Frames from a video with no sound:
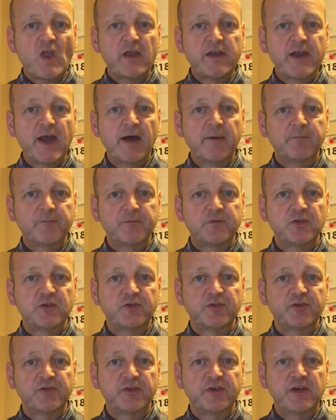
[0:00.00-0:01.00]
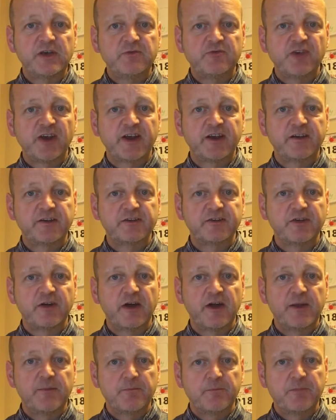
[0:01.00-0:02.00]
yeah, just keep checking the
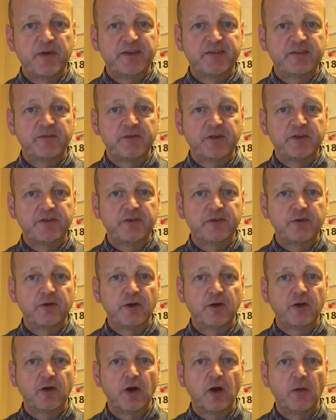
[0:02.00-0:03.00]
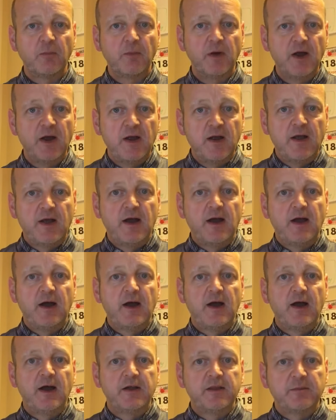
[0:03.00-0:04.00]
site, bet seventy-two dot com.
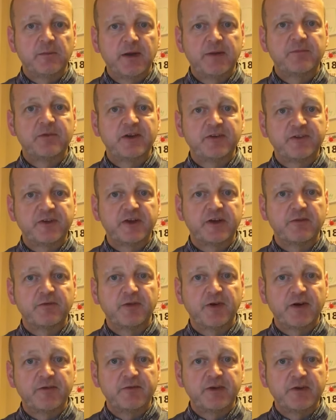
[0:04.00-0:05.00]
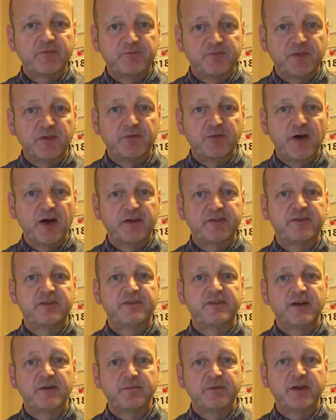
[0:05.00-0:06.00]
Uh, the main place you're going to find the, the
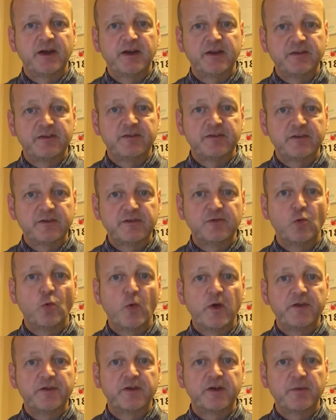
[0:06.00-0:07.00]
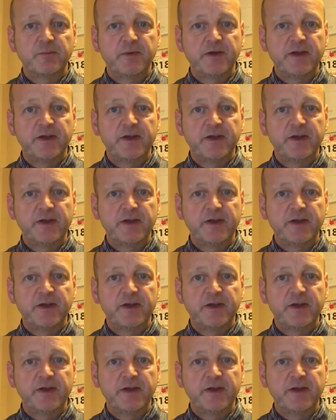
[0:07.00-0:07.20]
fastest updates is always going to